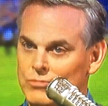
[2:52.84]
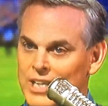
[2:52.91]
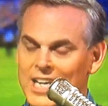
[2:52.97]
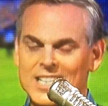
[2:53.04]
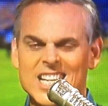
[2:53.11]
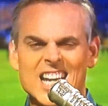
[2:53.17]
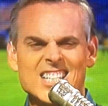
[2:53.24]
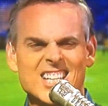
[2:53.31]

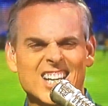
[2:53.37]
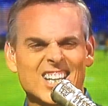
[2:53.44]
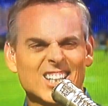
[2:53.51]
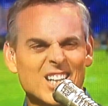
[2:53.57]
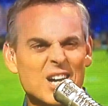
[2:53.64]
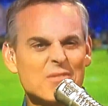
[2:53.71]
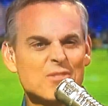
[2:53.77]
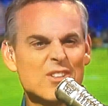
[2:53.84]
He takes a
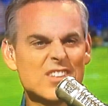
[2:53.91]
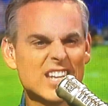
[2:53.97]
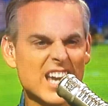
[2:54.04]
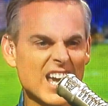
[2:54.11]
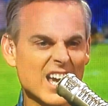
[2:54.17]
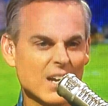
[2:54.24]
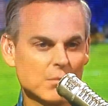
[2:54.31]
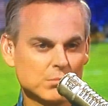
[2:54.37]
glove to the
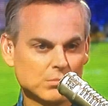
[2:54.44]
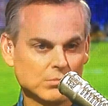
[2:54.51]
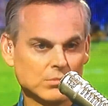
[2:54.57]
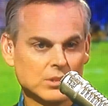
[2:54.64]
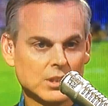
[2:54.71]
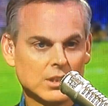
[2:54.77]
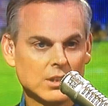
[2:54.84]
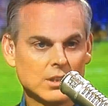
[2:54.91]
game.
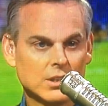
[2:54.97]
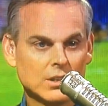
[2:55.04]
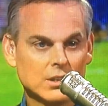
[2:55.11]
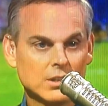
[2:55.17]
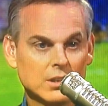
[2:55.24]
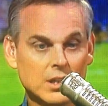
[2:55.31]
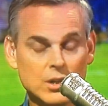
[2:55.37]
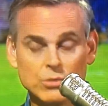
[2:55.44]

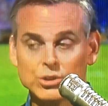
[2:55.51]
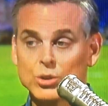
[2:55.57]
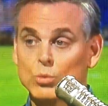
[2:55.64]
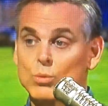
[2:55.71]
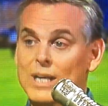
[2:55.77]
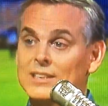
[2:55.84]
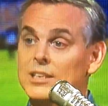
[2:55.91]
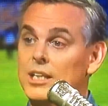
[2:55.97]
He goes to
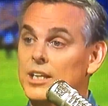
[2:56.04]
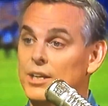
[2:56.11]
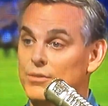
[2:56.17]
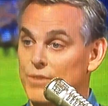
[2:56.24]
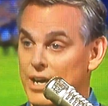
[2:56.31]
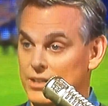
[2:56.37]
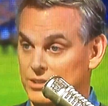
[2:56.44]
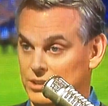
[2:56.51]
wrestling
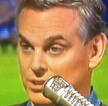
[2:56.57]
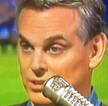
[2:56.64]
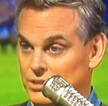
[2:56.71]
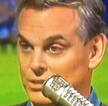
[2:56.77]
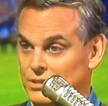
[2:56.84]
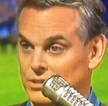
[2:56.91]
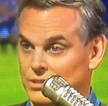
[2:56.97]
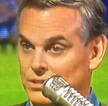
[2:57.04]
events.
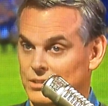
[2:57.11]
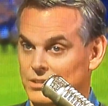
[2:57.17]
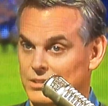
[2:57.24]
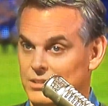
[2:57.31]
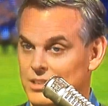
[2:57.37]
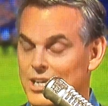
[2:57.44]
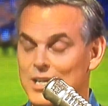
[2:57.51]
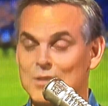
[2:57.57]

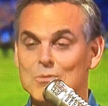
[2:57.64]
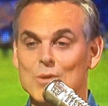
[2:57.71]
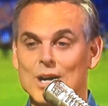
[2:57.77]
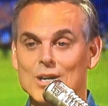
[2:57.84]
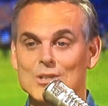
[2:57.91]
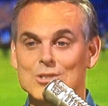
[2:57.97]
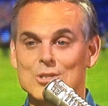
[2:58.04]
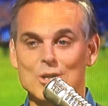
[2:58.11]
He
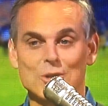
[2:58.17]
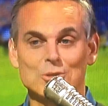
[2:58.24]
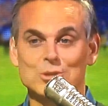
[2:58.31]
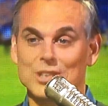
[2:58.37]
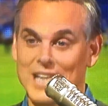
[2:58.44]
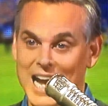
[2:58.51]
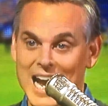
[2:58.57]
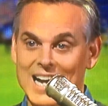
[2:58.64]
wears
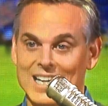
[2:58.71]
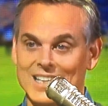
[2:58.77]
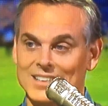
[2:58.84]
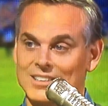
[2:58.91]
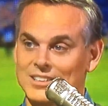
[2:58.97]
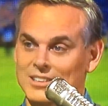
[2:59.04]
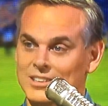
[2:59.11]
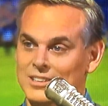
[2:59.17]
those
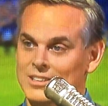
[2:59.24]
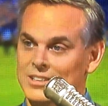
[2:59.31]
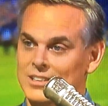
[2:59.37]
khakis.